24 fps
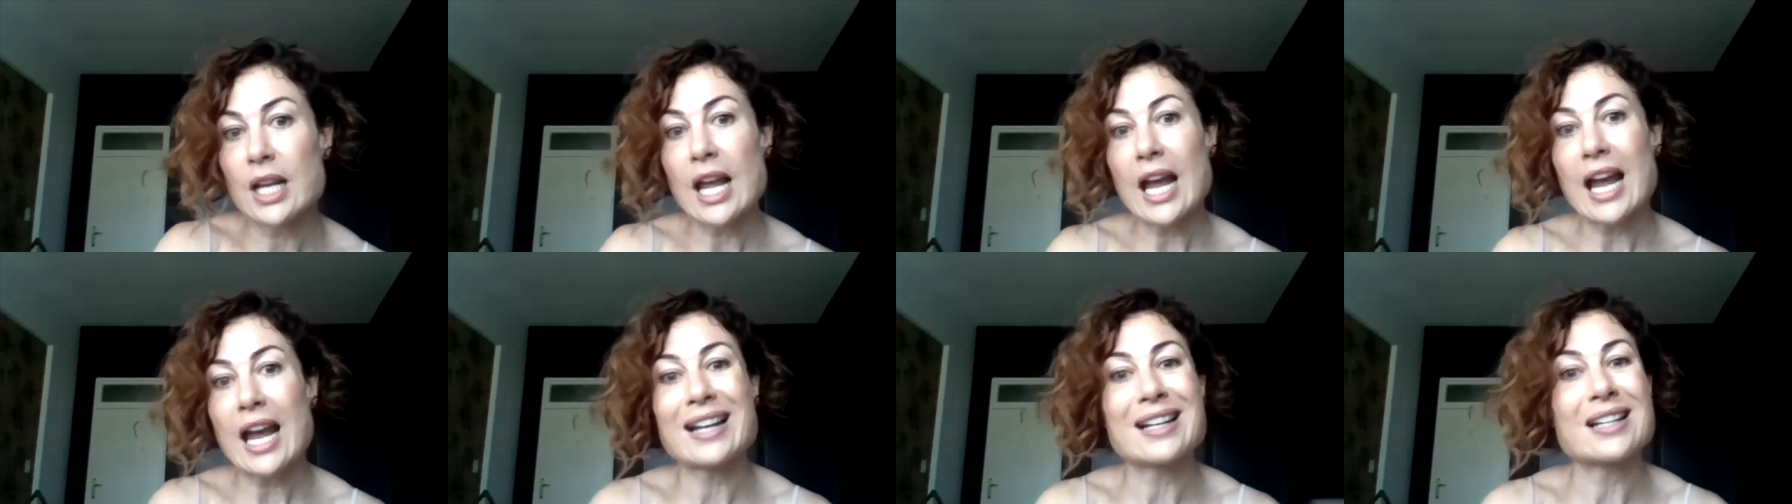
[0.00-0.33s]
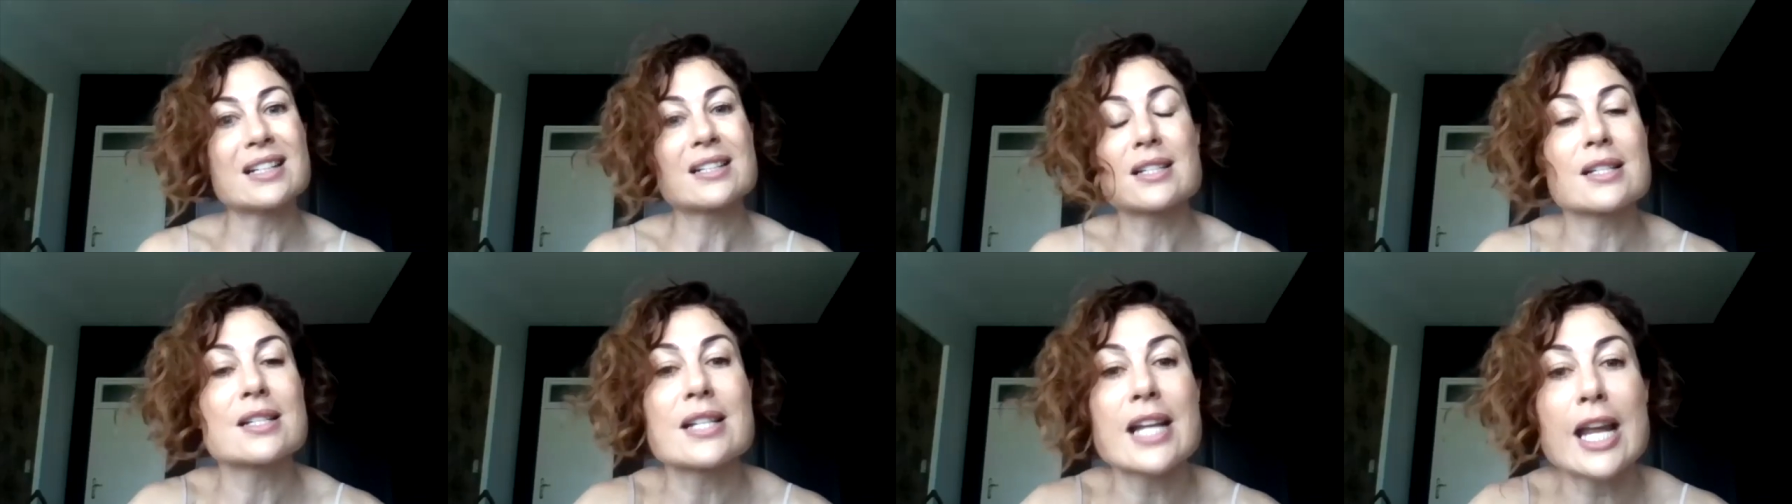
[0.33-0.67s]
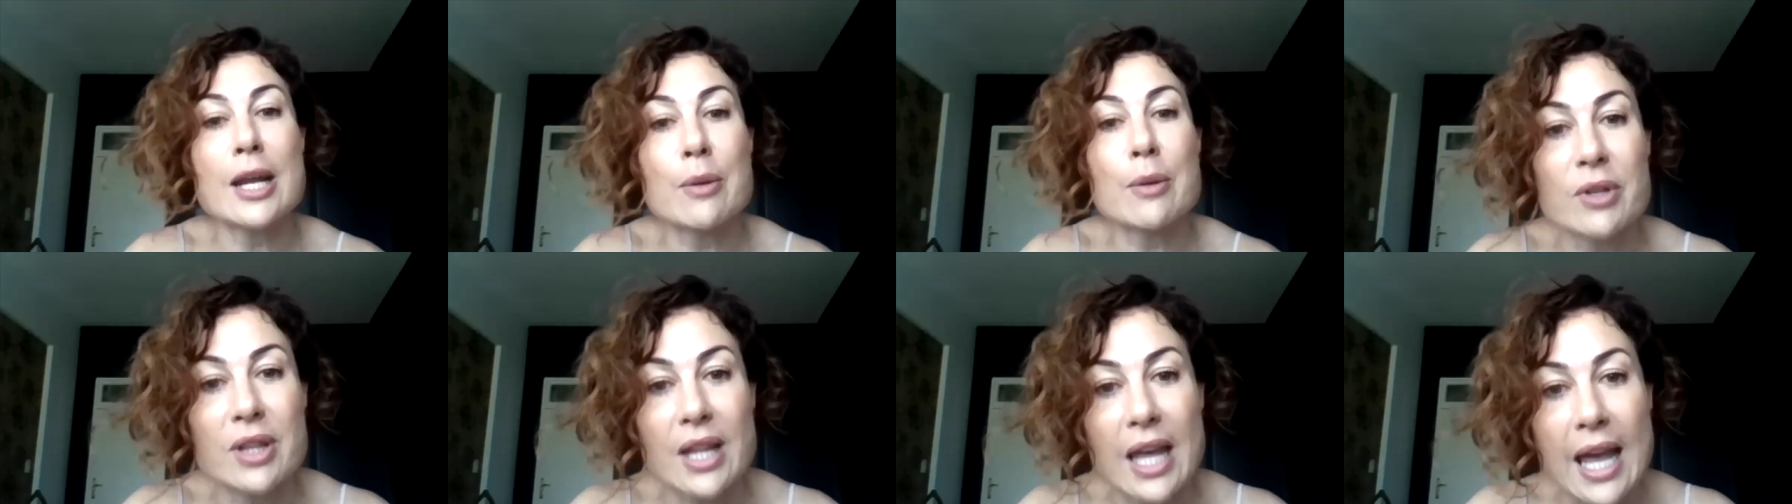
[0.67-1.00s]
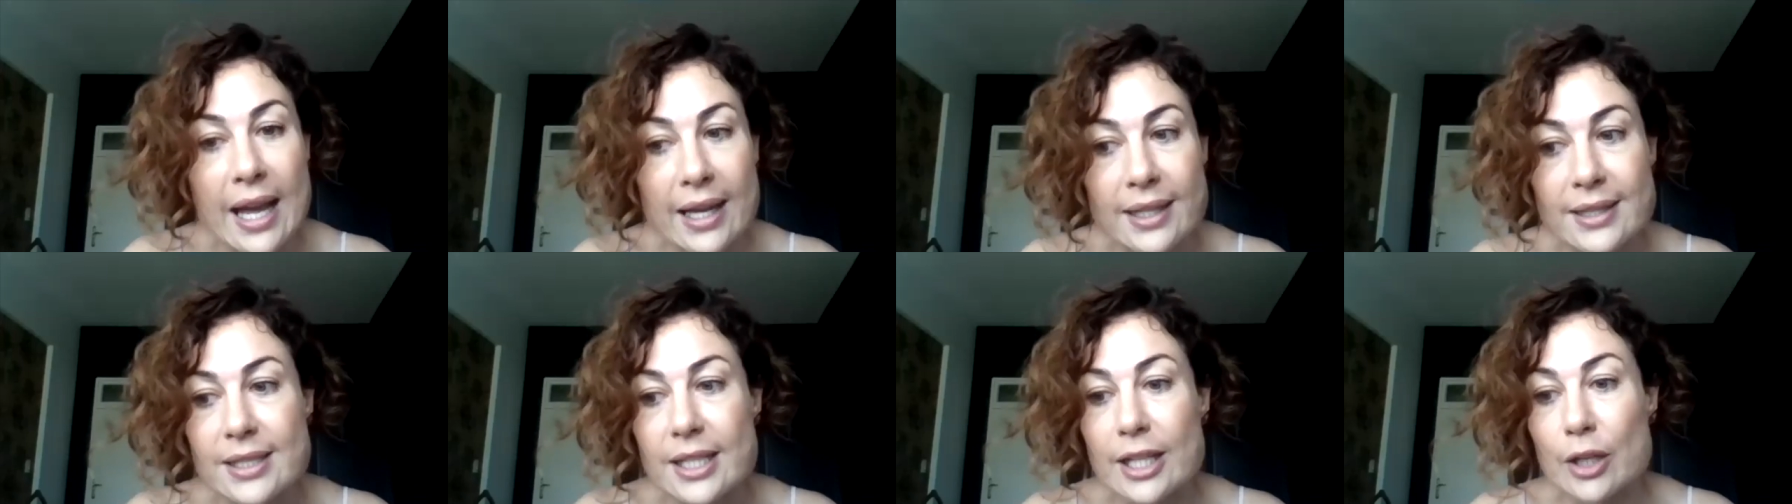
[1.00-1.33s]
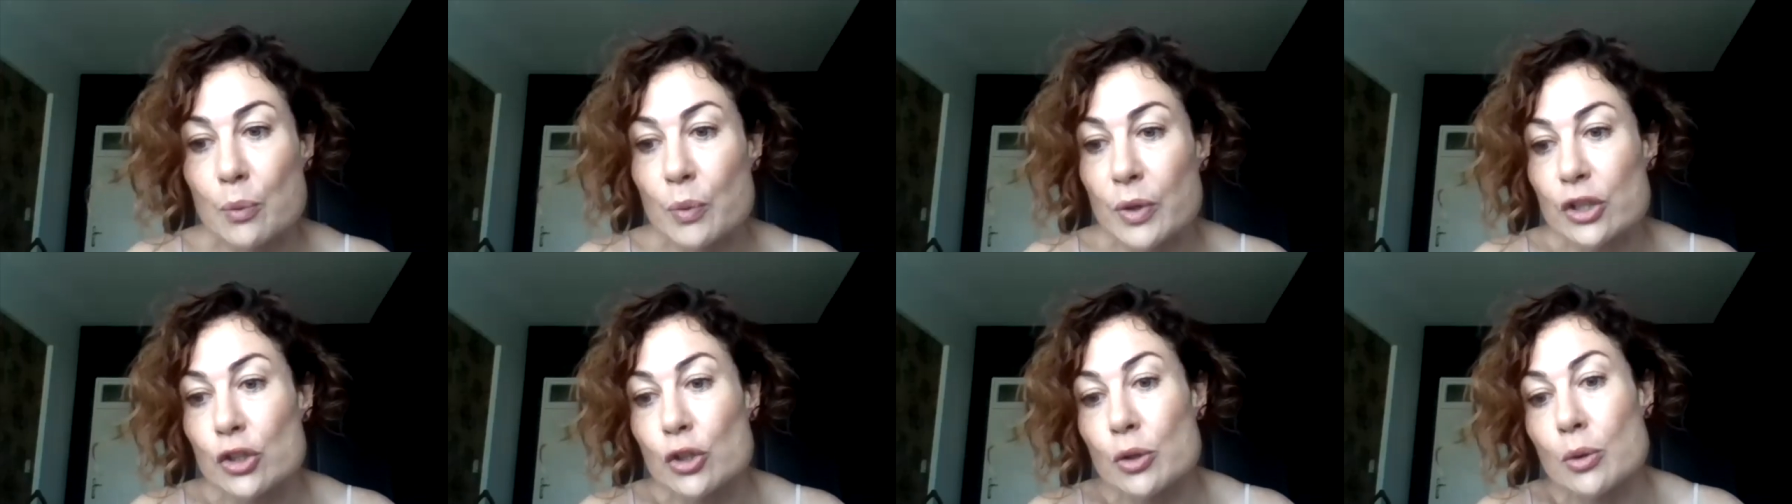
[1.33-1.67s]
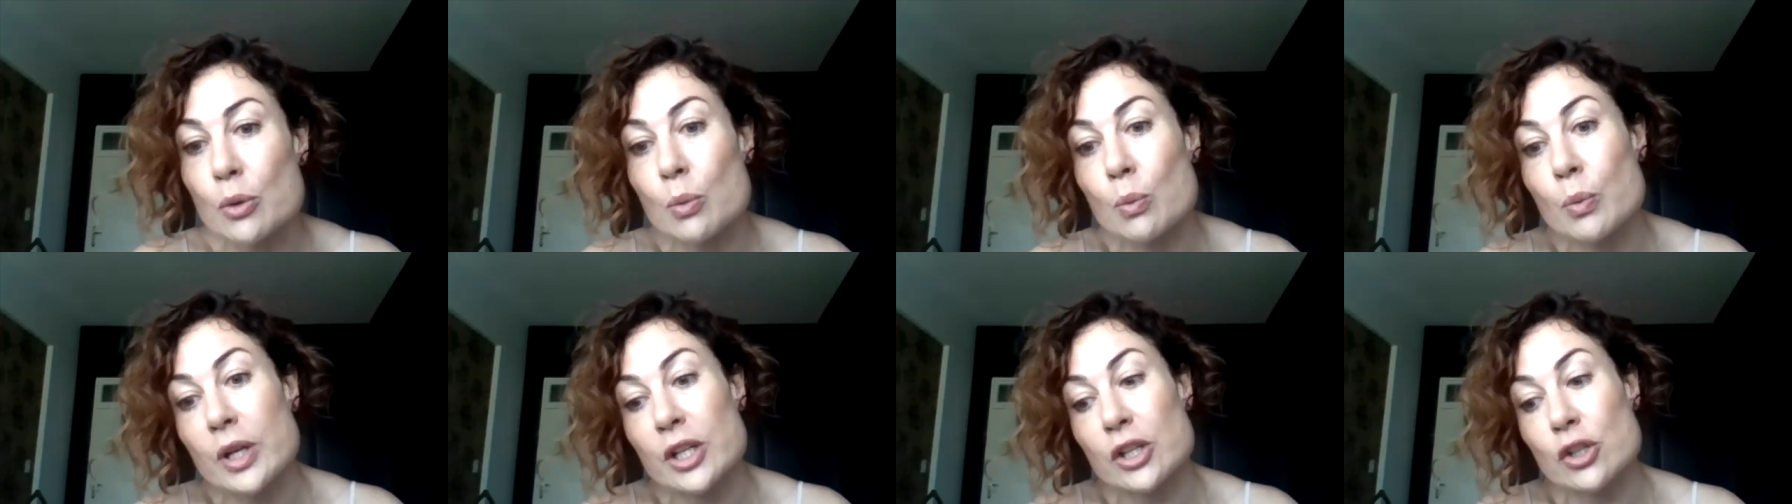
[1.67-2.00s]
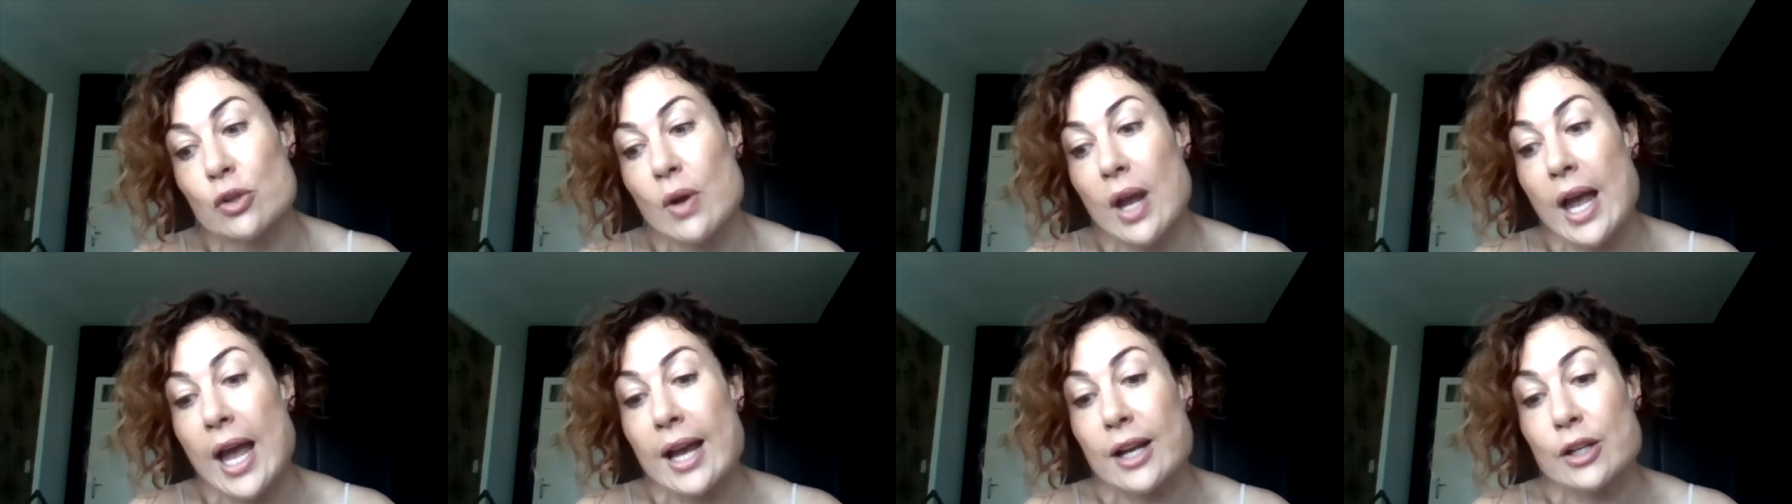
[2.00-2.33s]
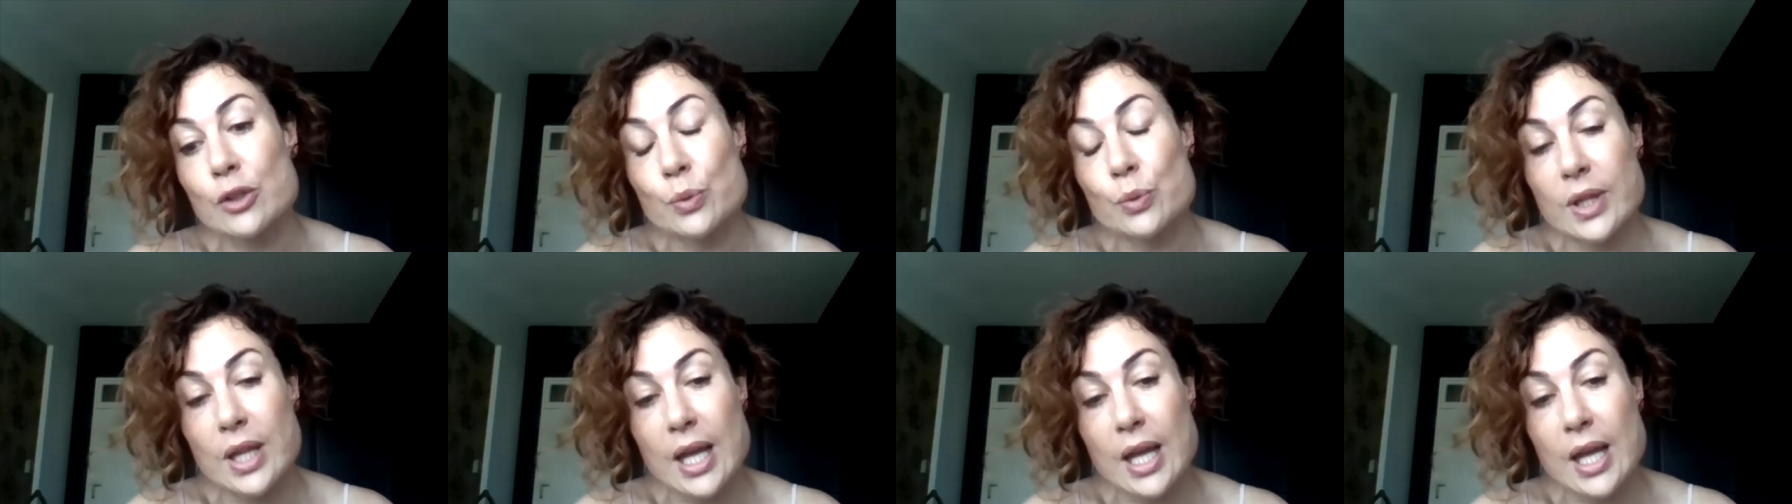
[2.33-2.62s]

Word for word: and it's the same with acting when you when you act with